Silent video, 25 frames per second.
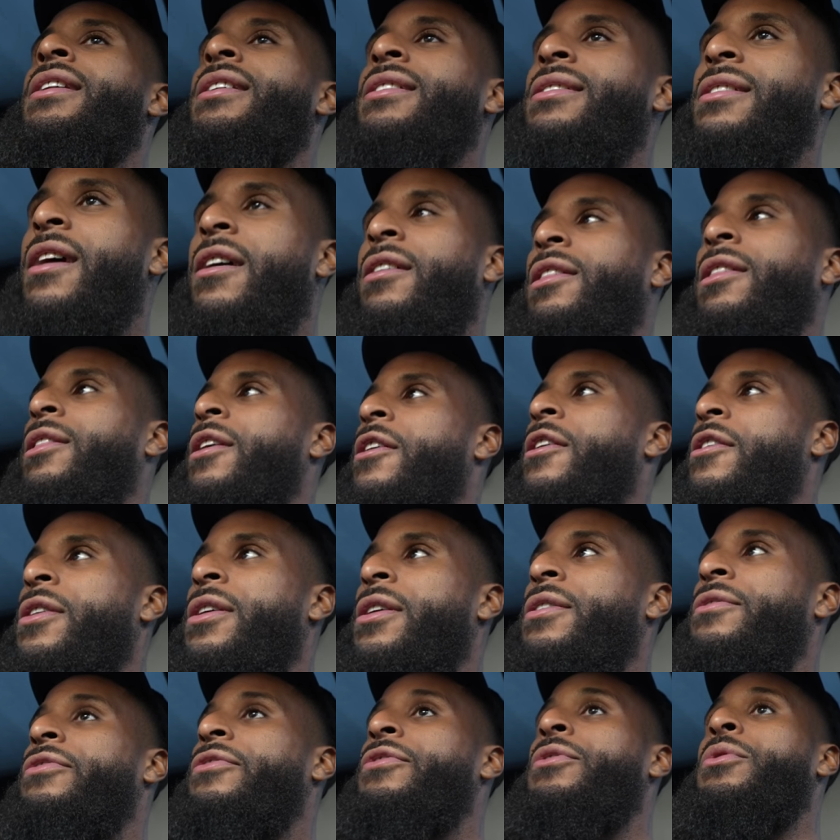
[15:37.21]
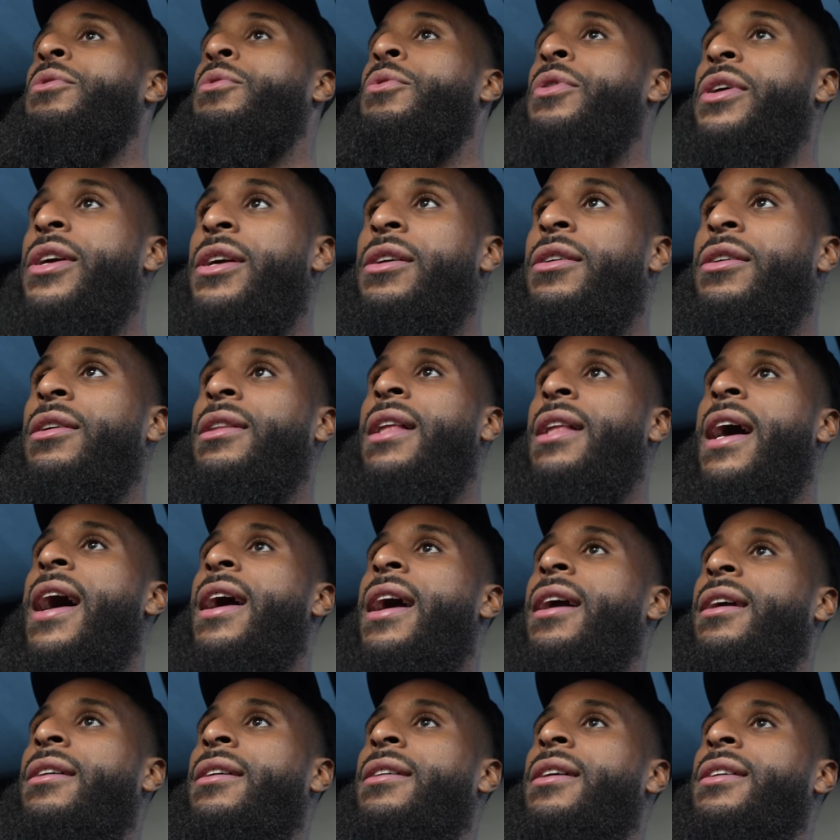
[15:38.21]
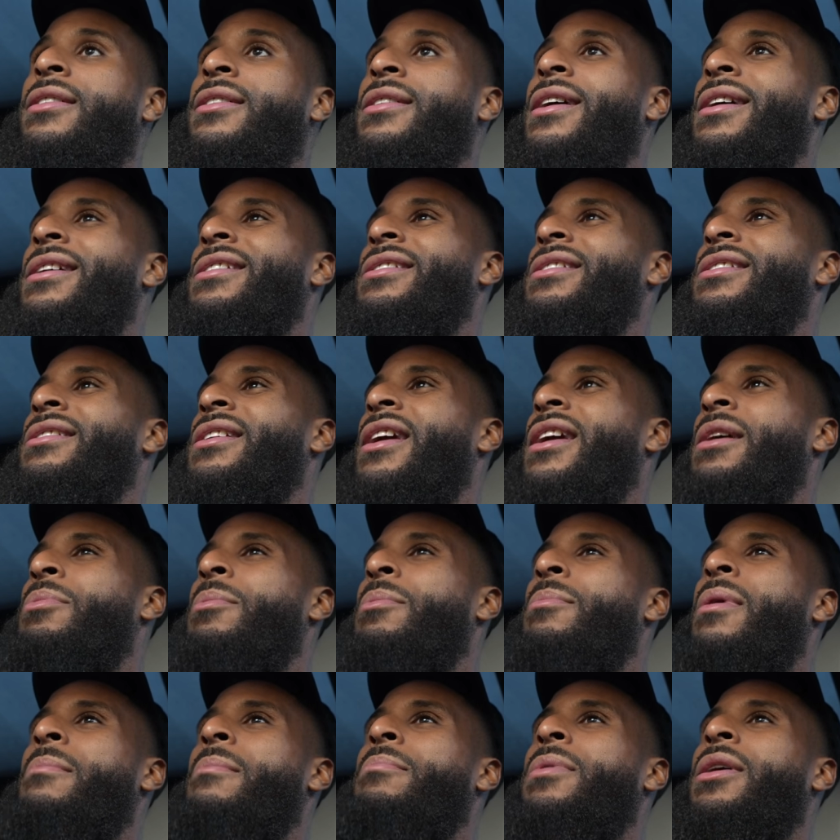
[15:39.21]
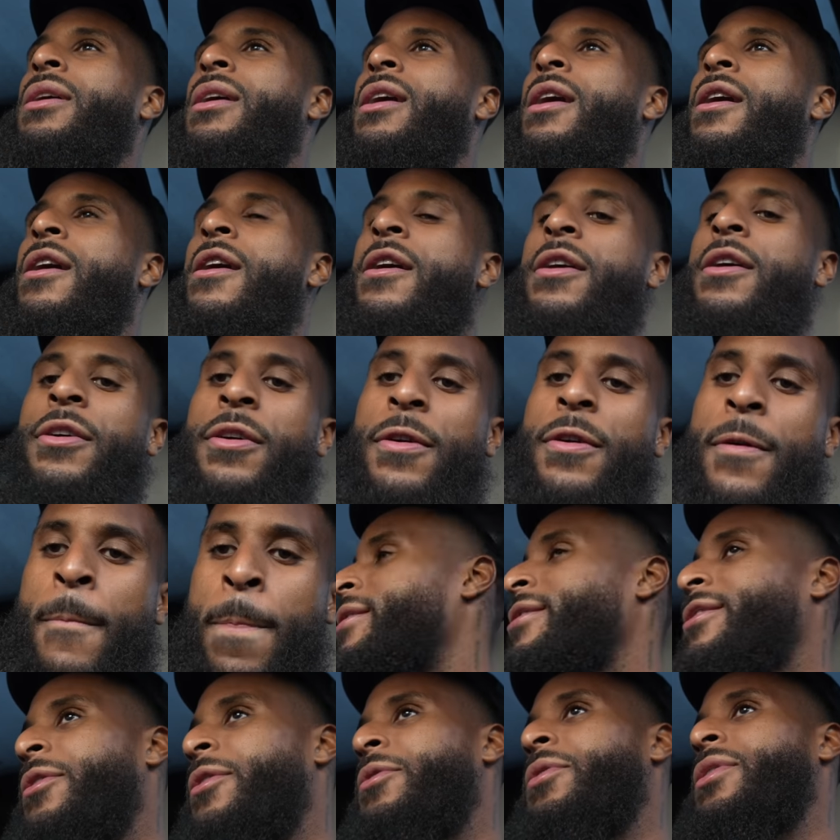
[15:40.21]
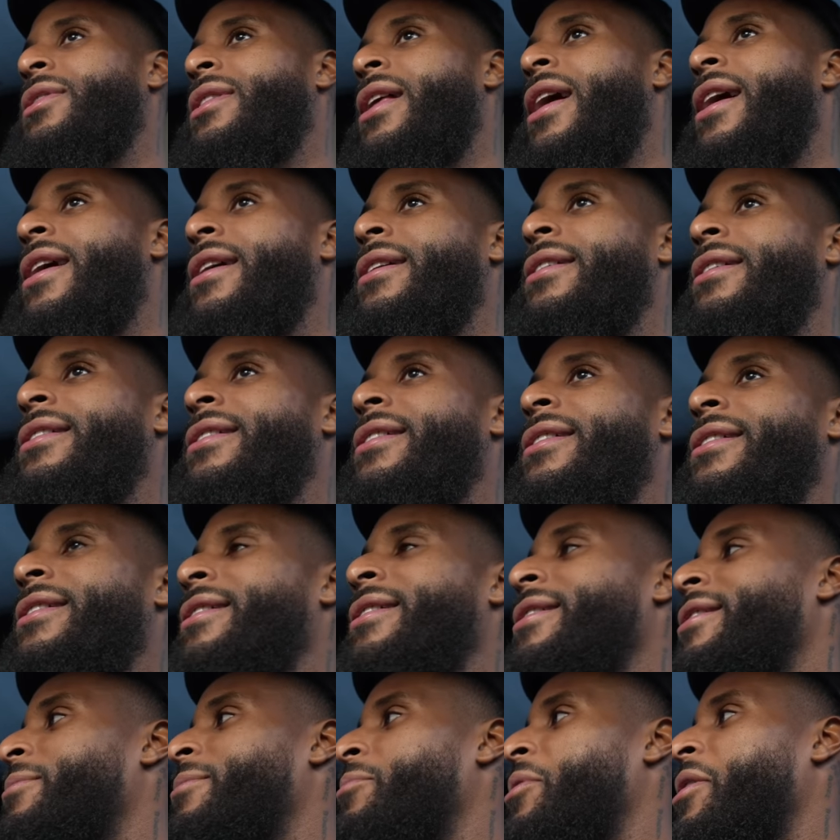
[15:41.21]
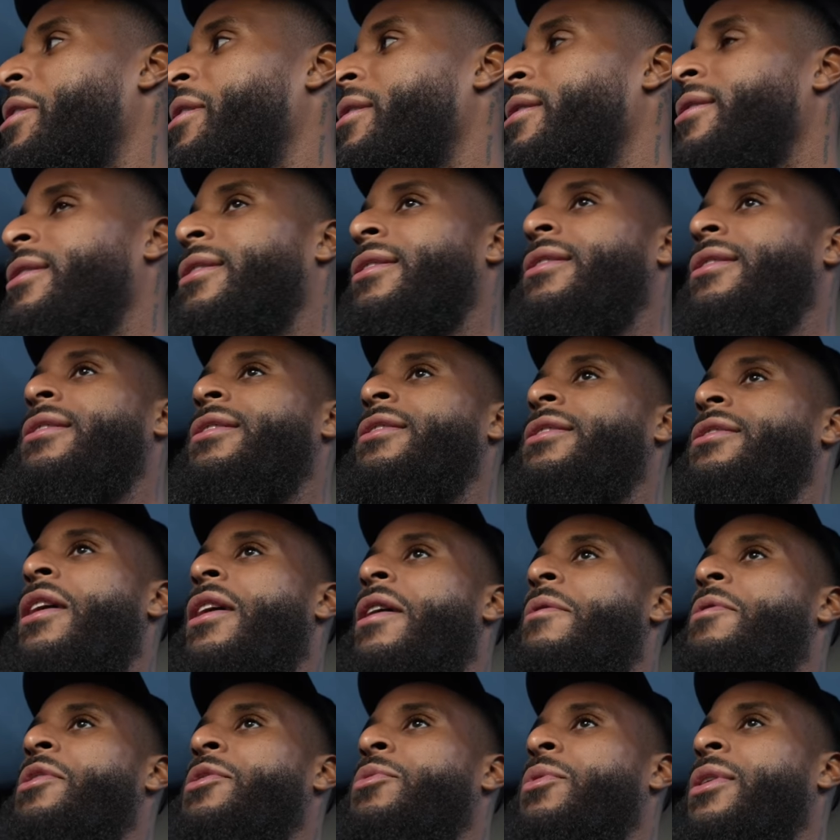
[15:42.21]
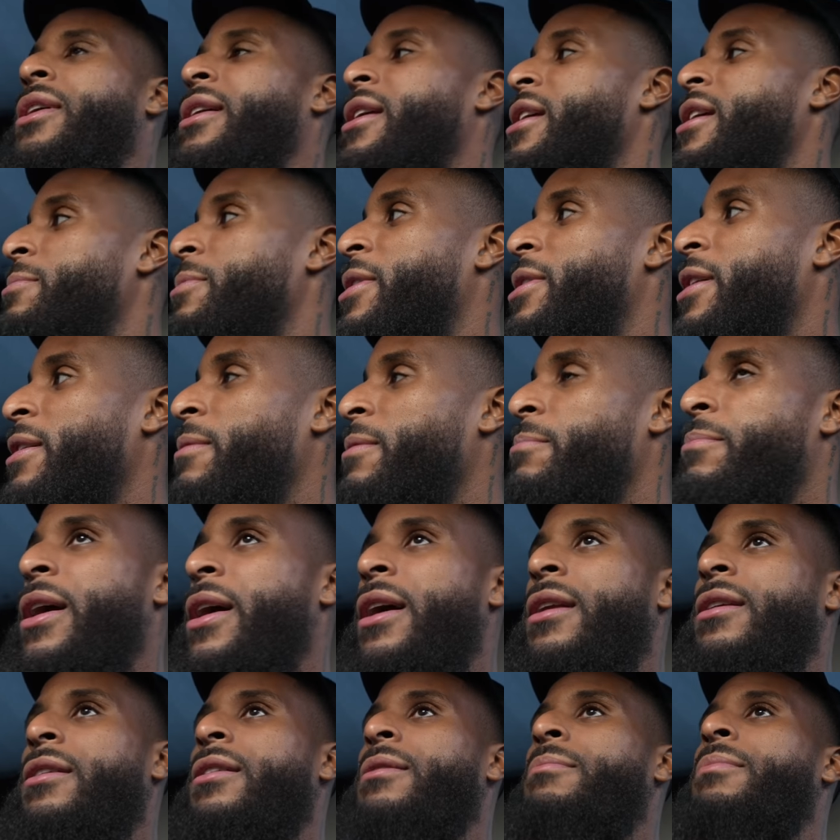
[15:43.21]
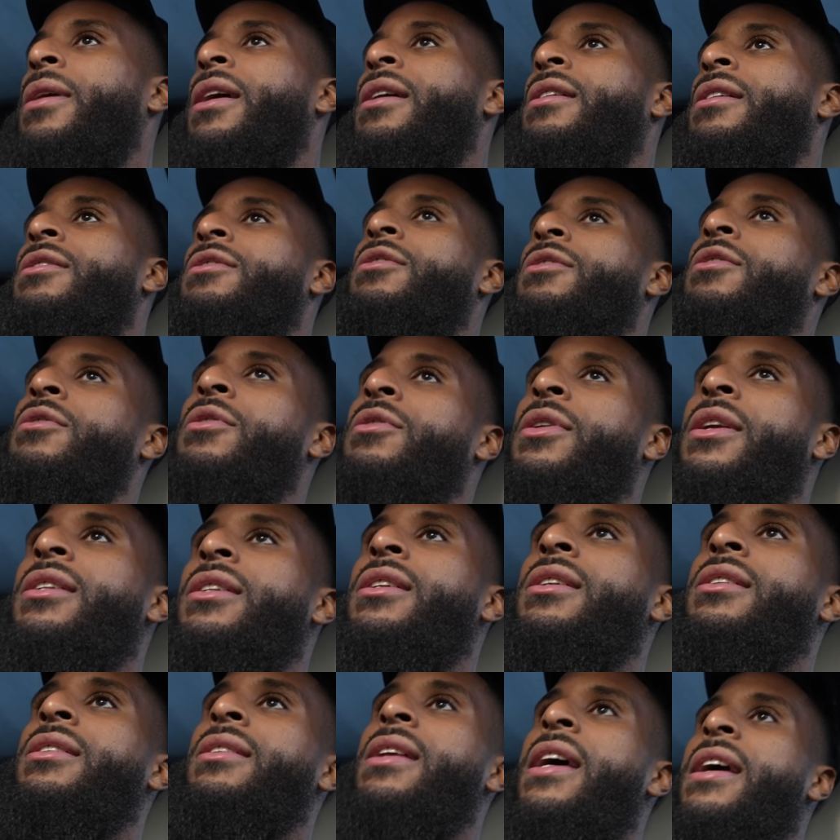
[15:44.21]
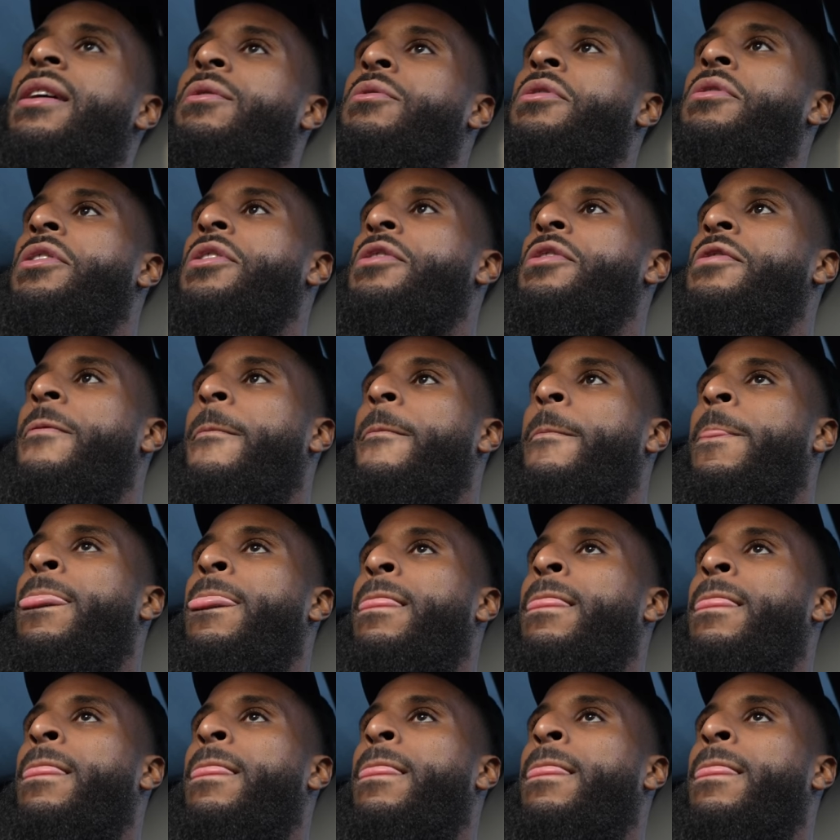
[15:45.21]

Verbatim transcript: start learning for real like instead of just keeping my mug on auto so it's like yeah man you always want to keep getting better and better you don't want to just stay where you